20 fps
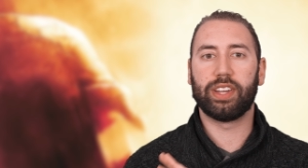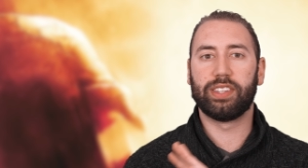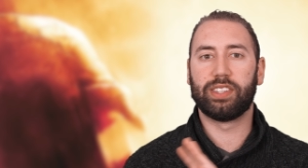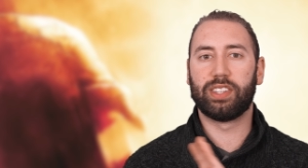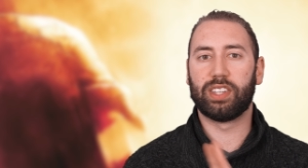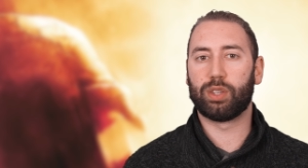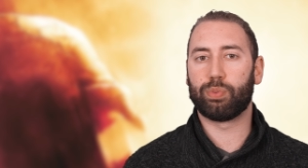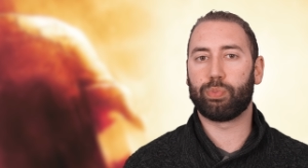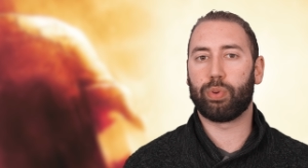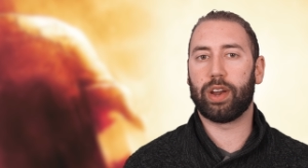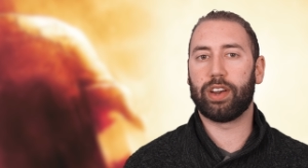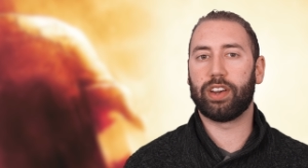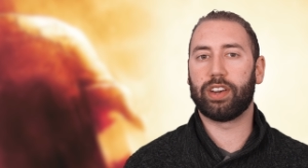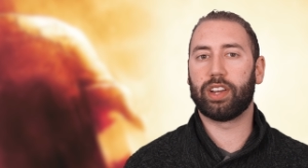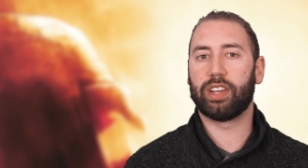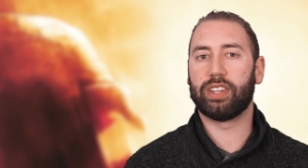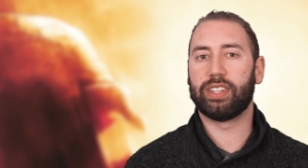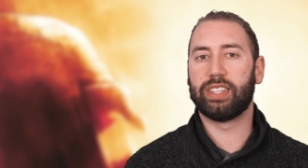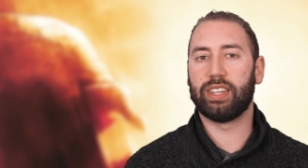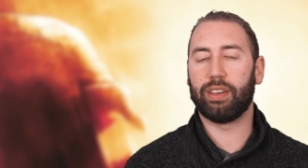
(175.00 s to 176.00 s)
is this
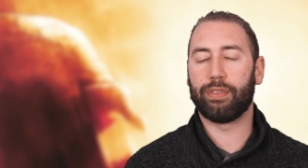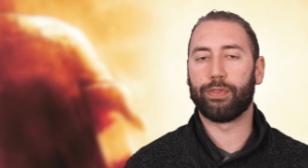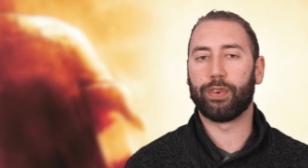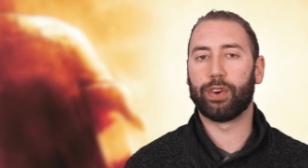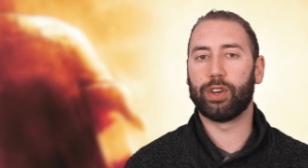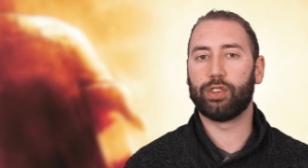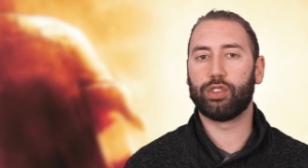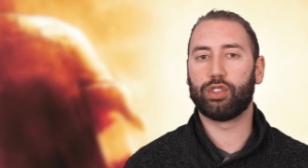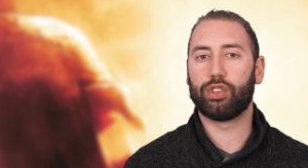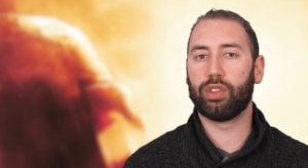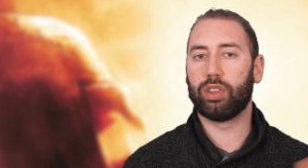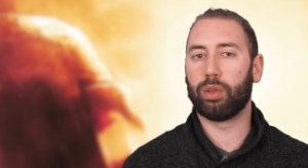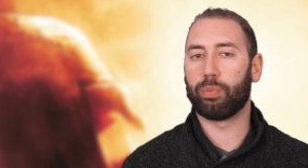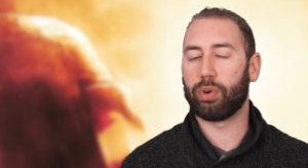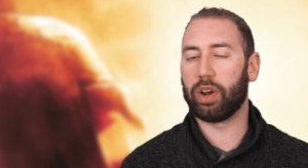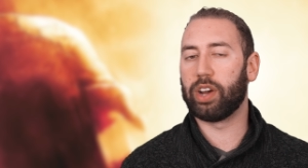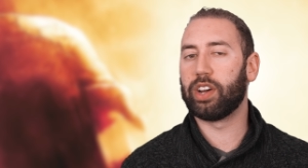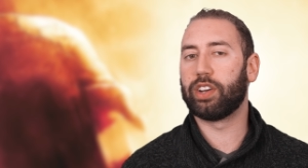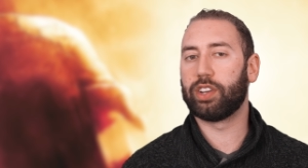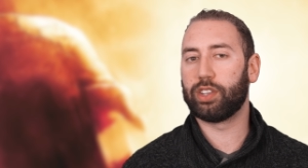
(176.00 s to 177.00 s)
Predator different to the
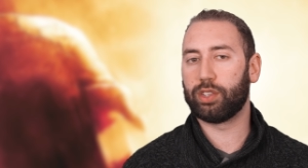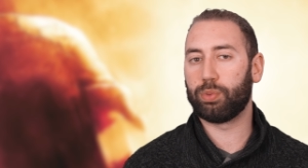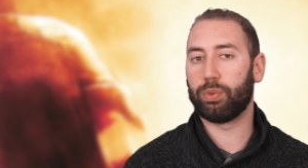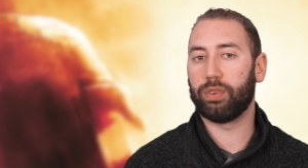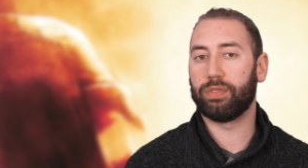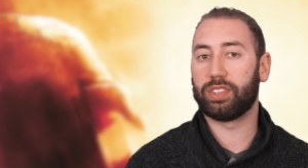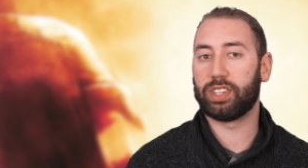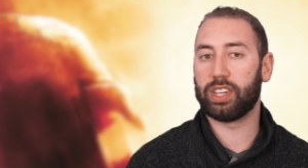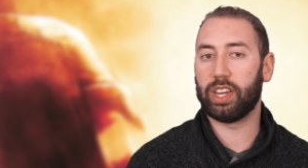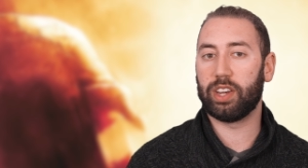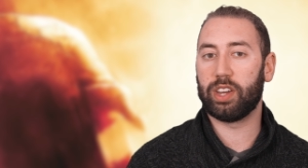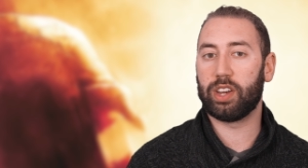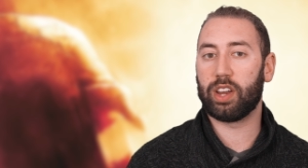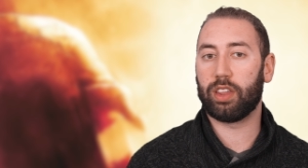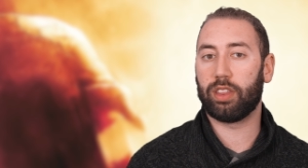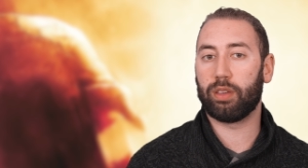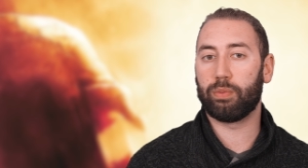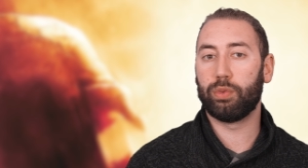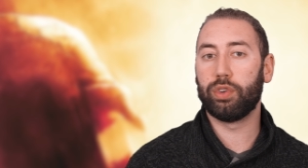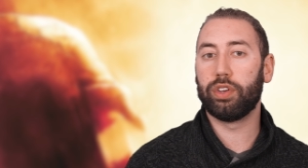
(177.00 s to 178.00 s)
Predators we've seen in
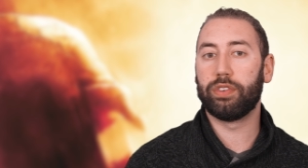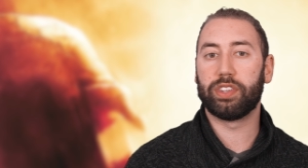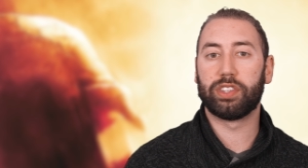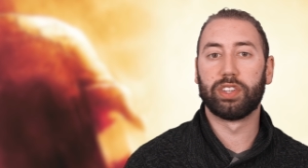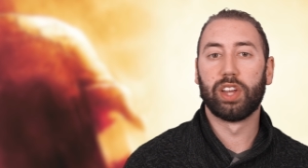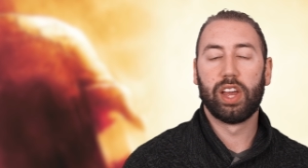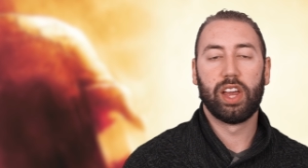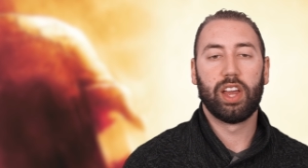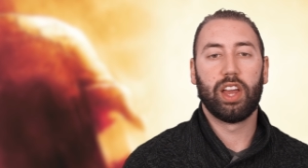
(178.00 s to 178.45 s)
other movies?